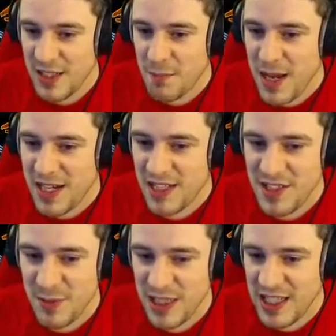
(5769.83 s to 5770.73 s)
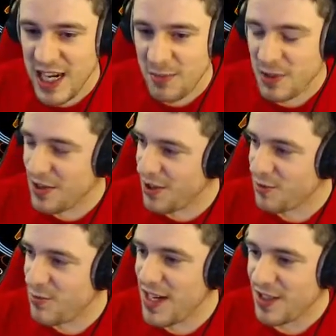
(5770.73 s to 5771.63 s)
mechanism in the game that kind of
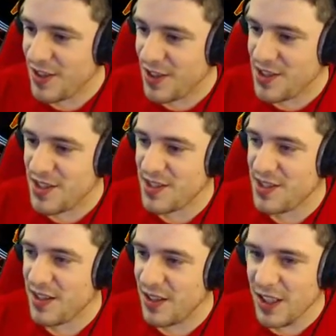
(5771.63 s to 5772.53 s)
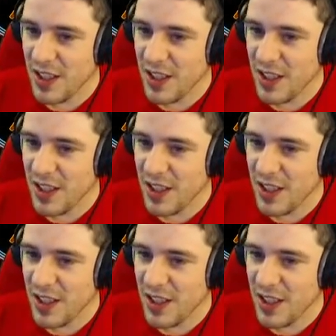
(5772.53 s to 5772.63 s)
recognizes the